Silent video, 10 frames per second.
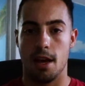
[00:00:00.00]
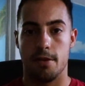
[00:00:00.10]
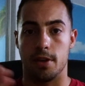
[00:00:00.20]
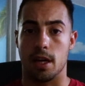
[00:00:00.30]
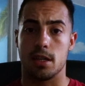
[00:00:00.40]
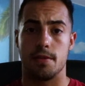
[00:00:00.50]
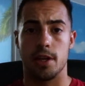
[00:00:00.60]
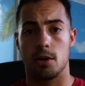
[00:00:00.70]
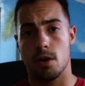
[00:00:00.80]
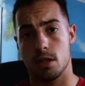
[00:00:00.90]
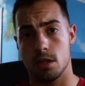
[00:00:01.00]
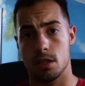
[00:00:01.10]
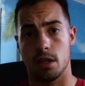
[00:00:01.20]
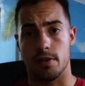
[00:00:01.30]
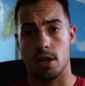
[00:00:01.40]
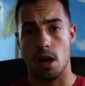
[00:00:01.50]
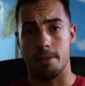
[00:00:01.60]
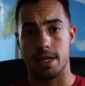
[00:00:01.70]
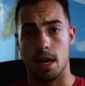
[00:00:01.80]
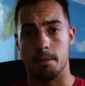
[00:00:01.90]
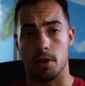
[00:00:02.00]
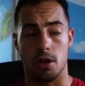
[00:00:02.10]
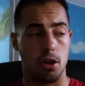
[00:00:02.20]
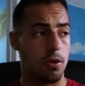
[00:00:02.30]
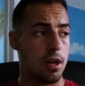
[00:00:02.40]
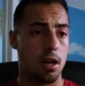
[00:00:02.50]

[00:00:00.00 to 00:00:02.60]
If you guys have any questions, leave a comment down below.